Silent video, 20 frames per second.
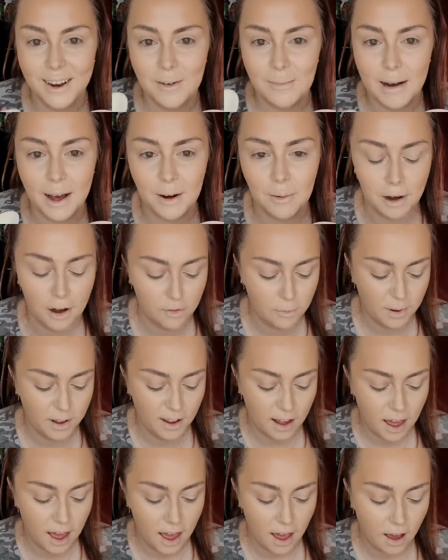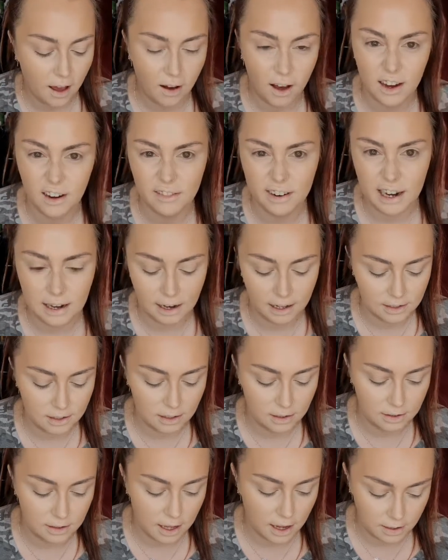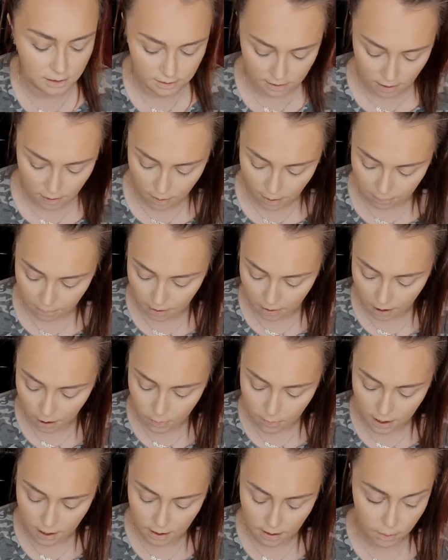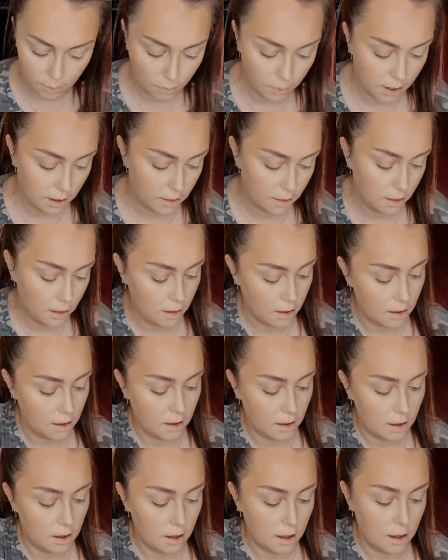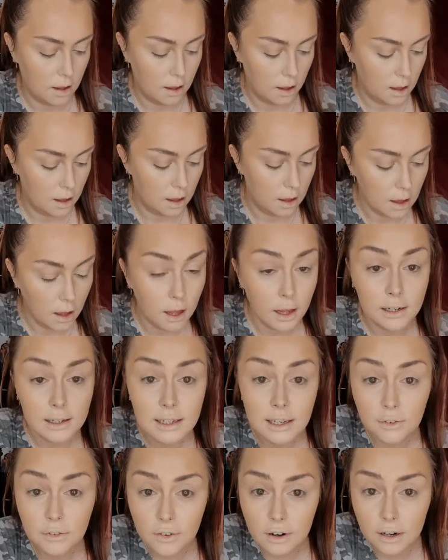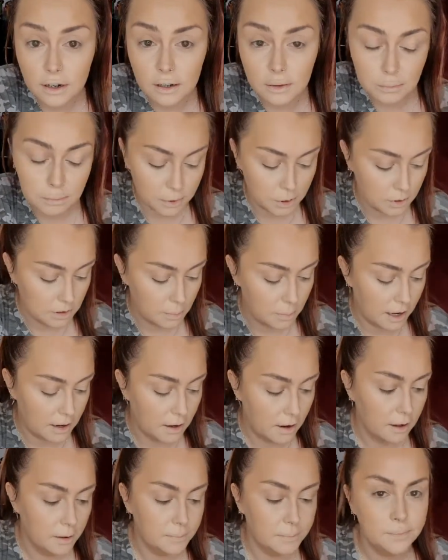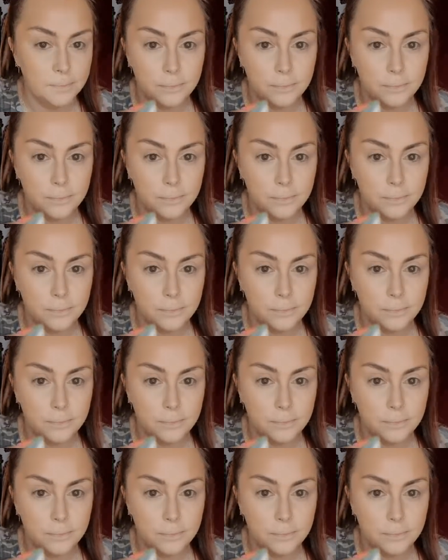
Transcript: powder puff, but I don't really like to use that. So I'm going to go in with a different beauty blender,